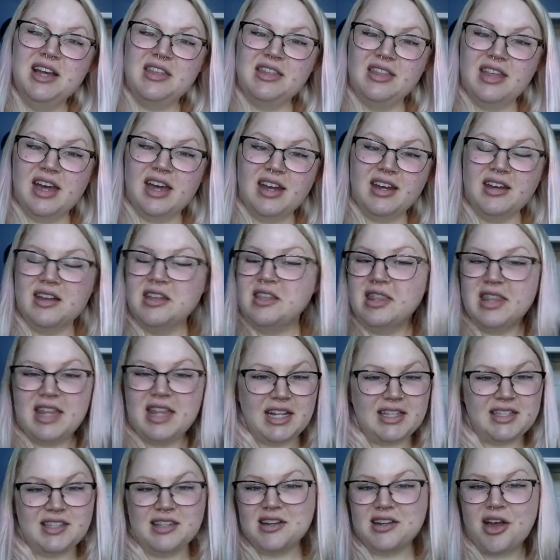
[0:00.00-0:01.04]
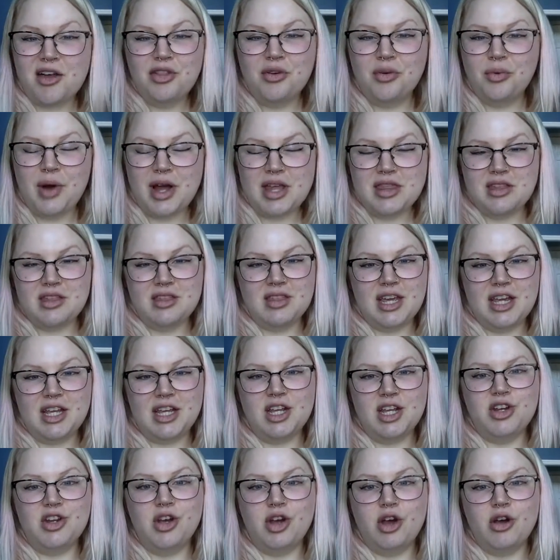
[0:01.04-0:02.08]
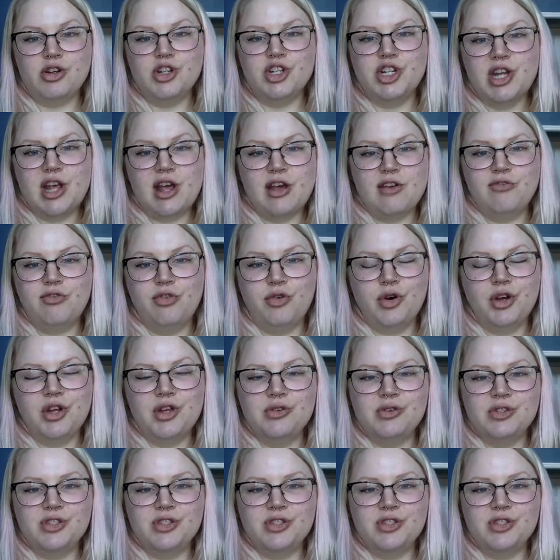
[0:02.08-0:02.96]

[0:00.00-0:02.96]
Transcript: then that's another way that they can negotiate for you.